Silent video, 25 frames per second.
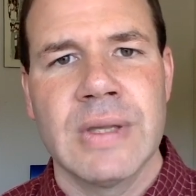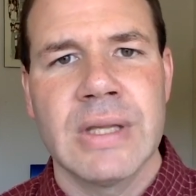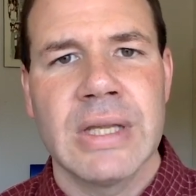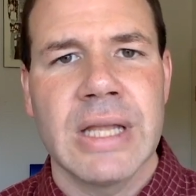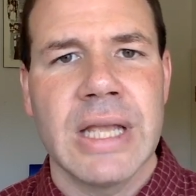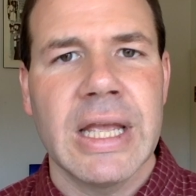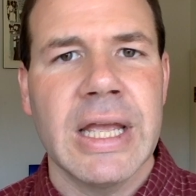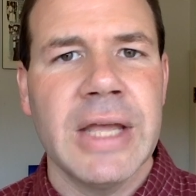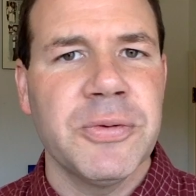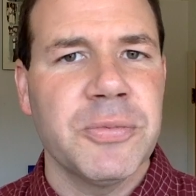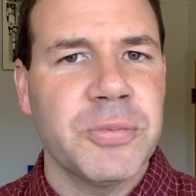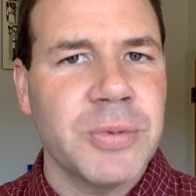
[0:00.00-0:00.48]

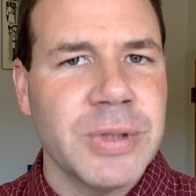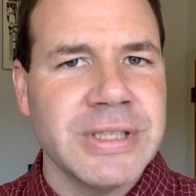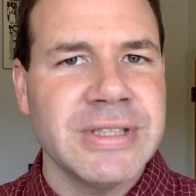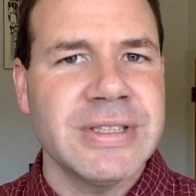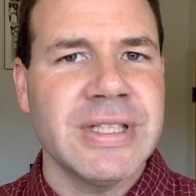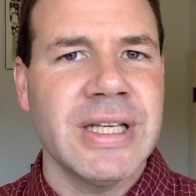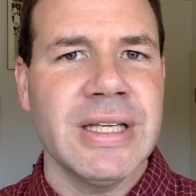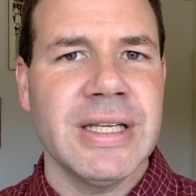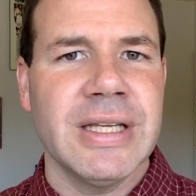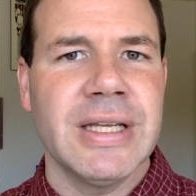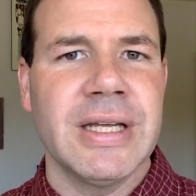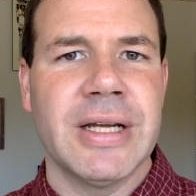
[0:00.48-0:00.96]
In
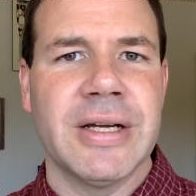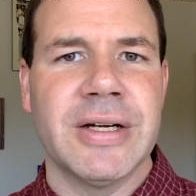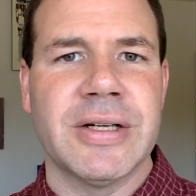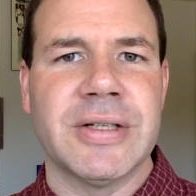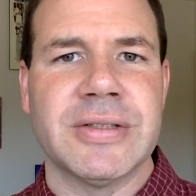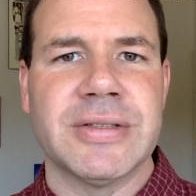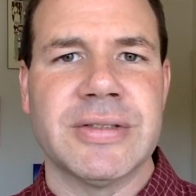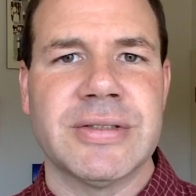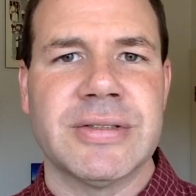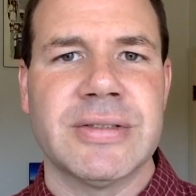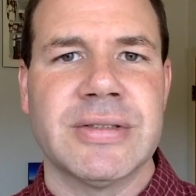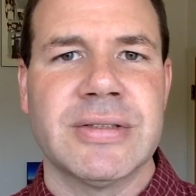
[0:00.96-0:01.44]
recent
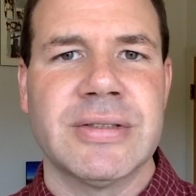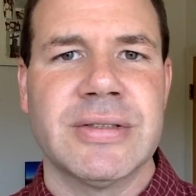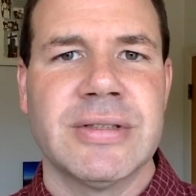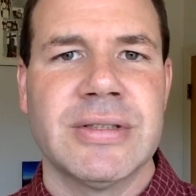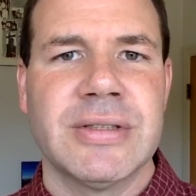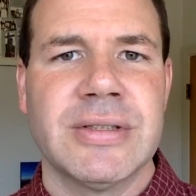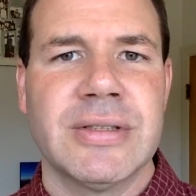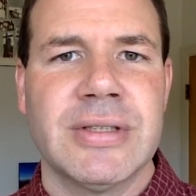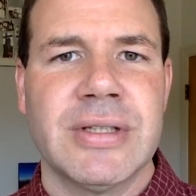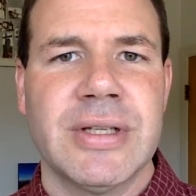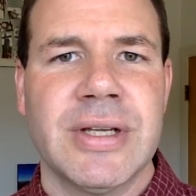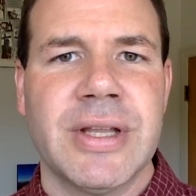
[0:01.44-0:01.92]
years,
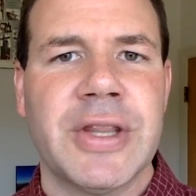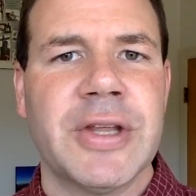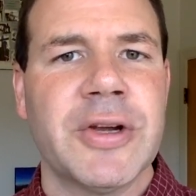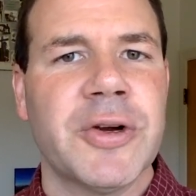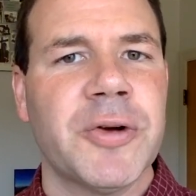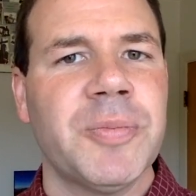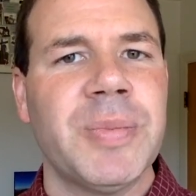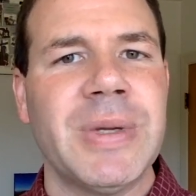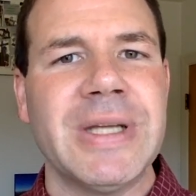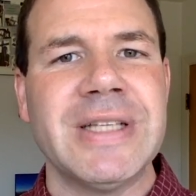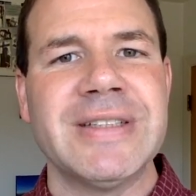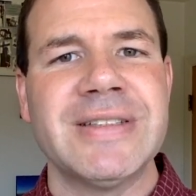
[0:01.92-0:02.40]
there
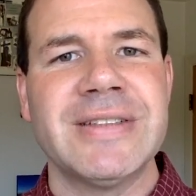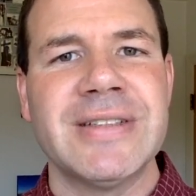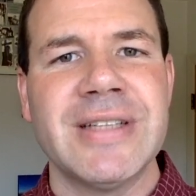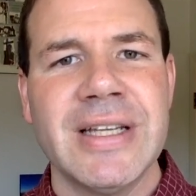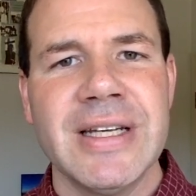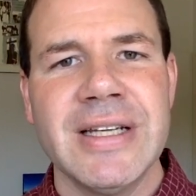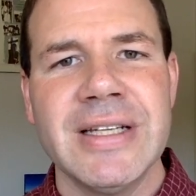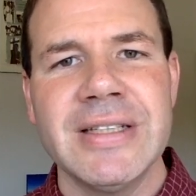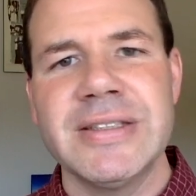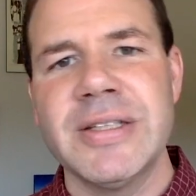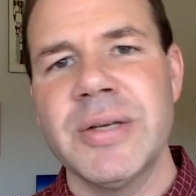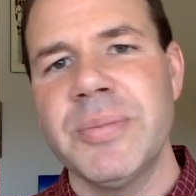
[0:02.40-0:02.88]
have been
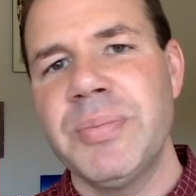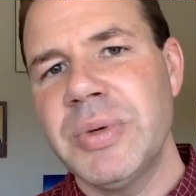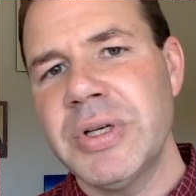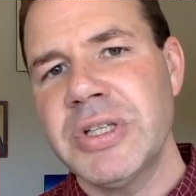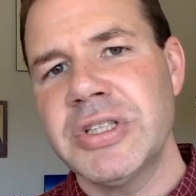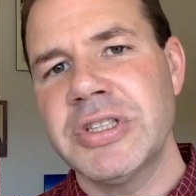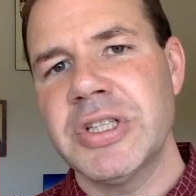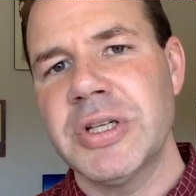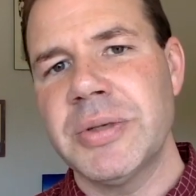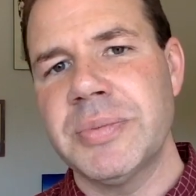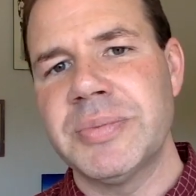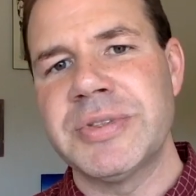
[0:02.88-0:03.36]
synods of
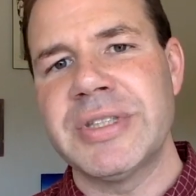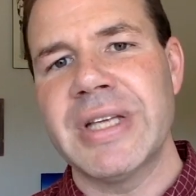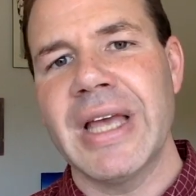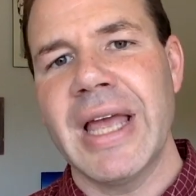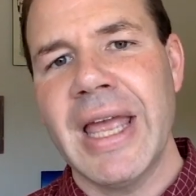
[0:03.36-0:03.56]
bishops